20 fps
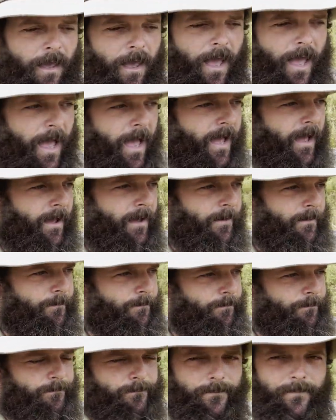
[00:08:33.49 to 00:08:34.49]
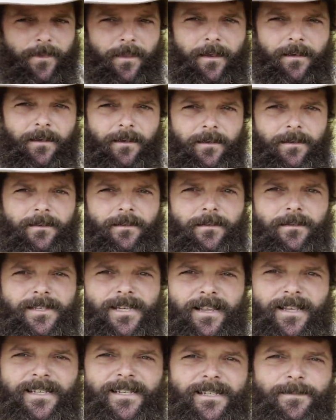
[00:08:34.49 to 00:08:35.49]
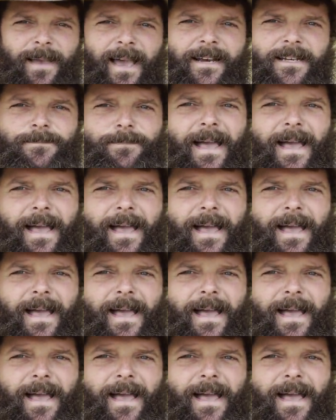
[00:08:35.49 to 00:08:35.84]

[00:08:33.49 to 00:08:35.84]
Um, so this is about as